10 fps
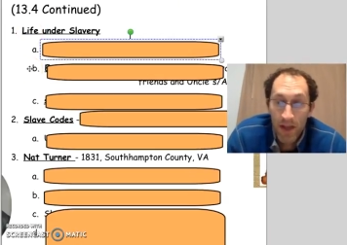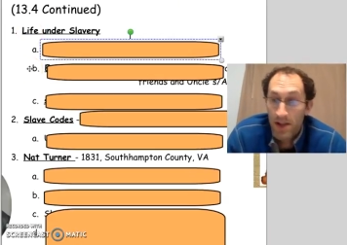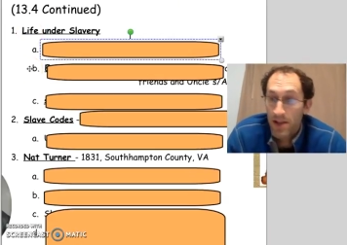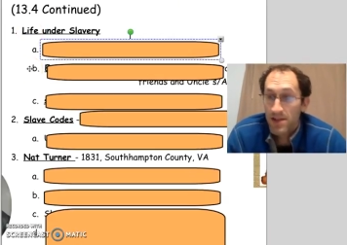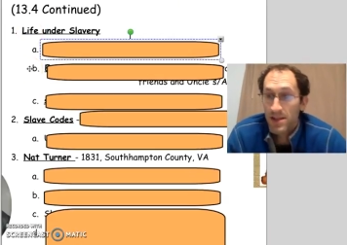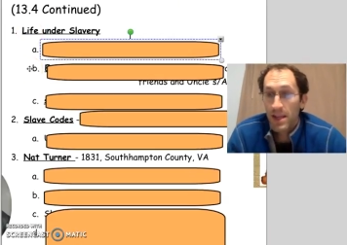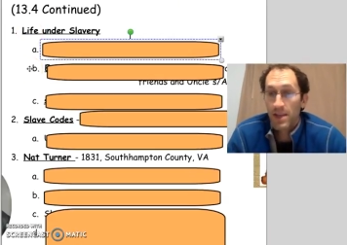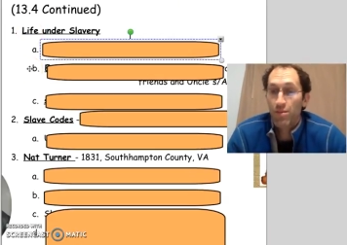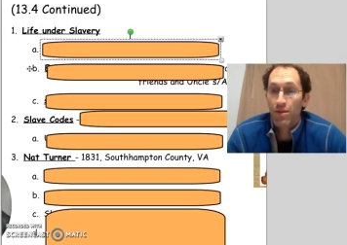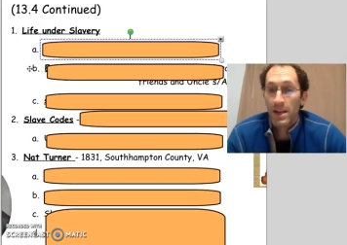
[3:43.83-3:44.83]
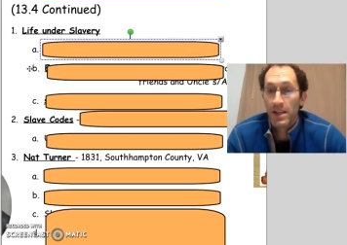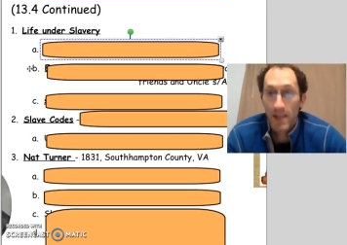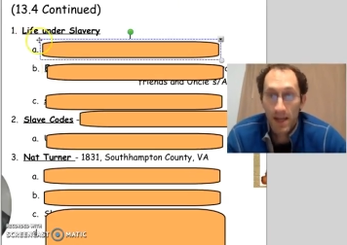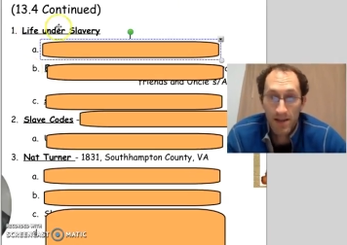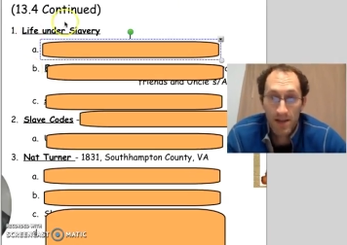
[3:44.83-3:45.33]
Doesn't take a
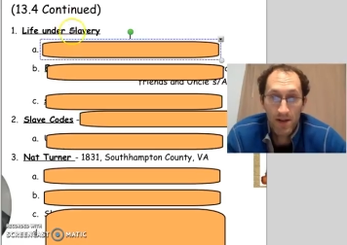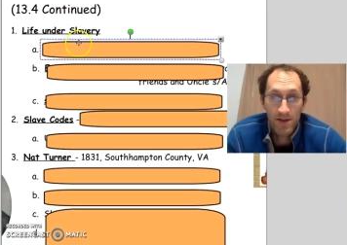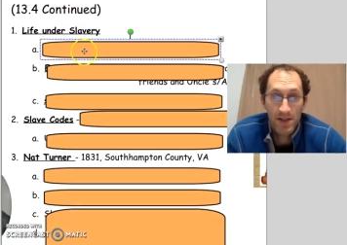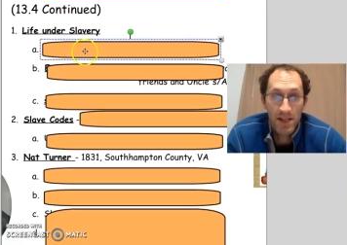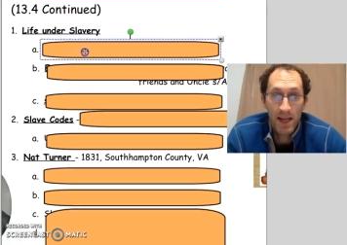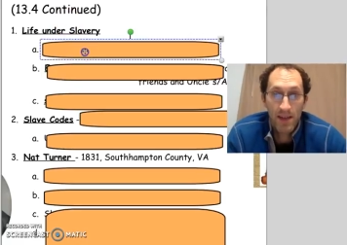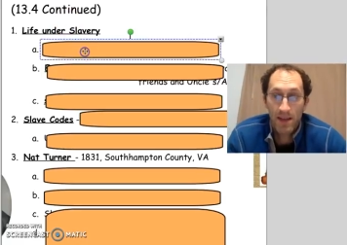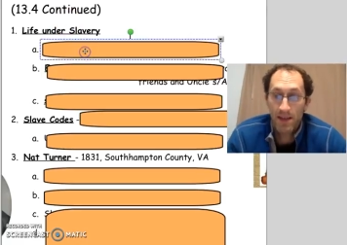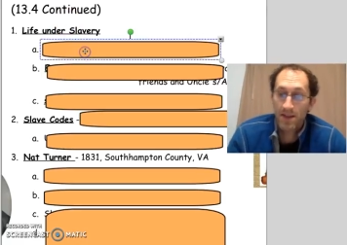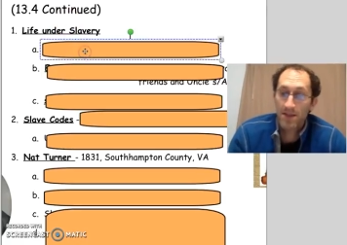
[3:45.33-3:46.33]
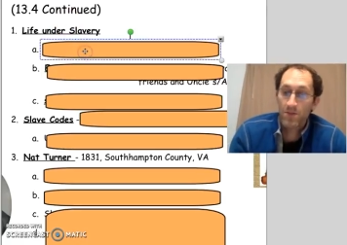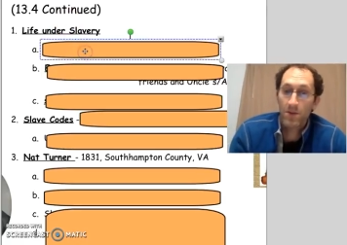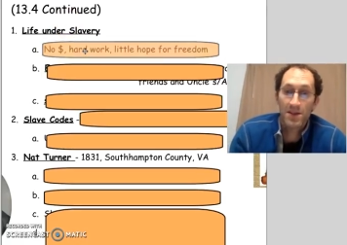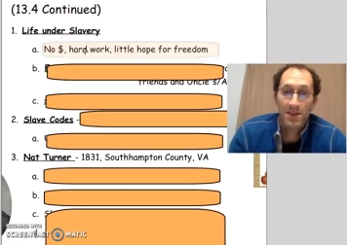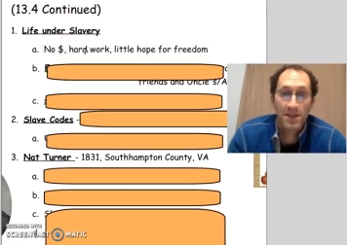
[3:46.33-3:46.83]
brainiac to understand that this
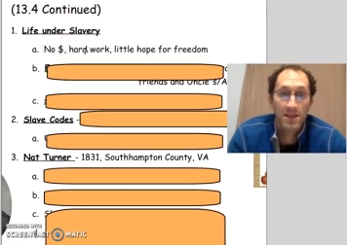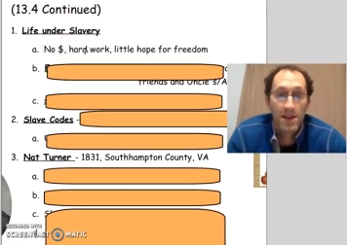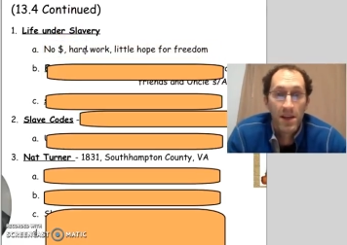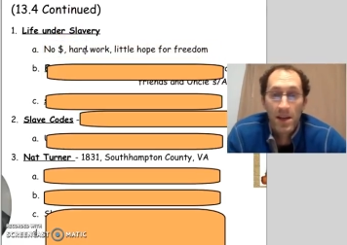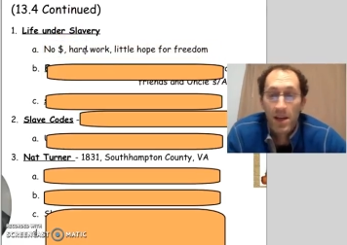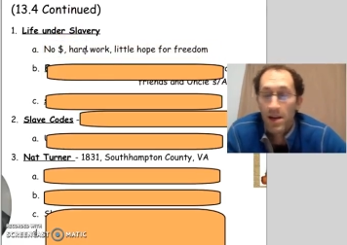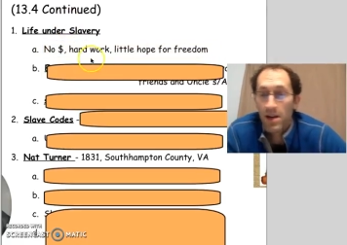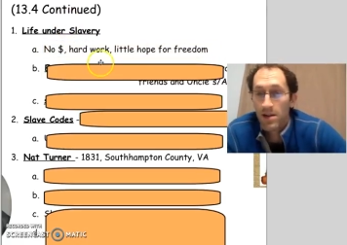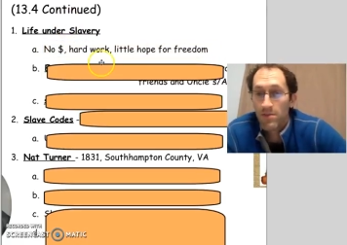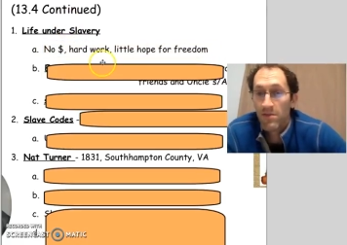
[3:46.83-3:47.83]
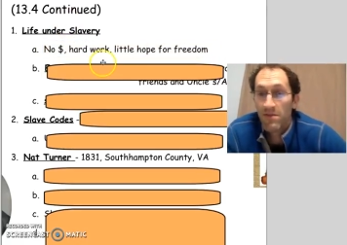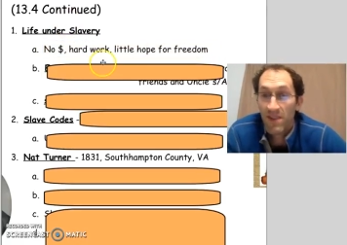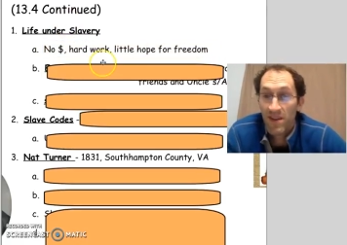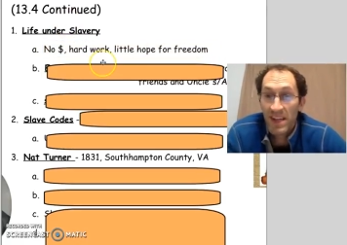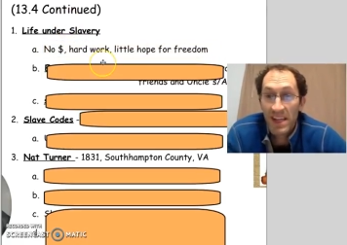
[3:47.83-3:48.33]
wasn't
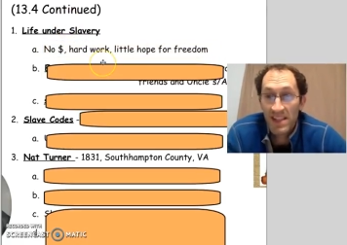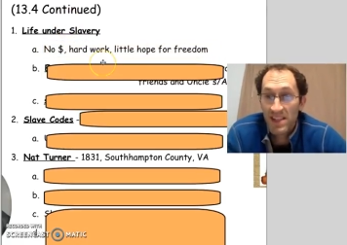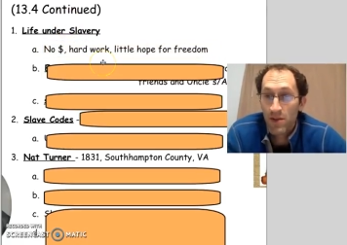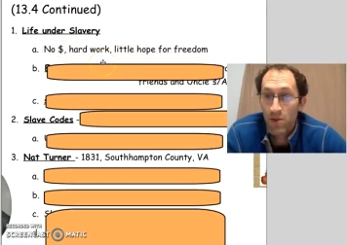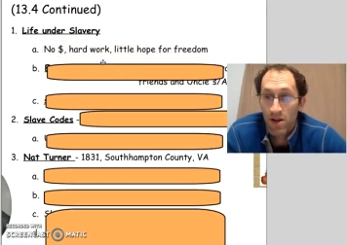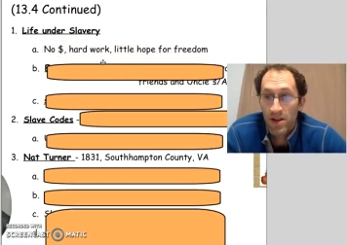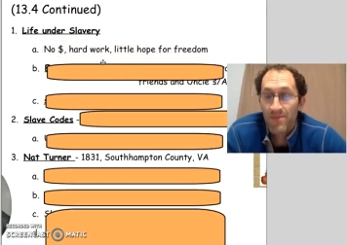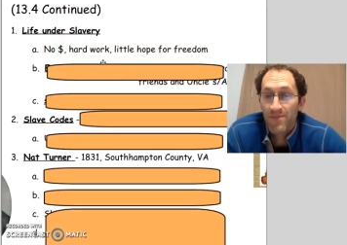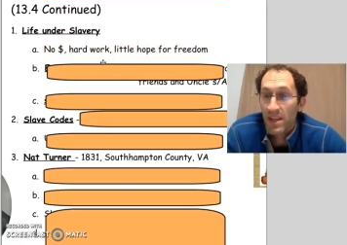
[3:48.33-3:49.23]
very easy work.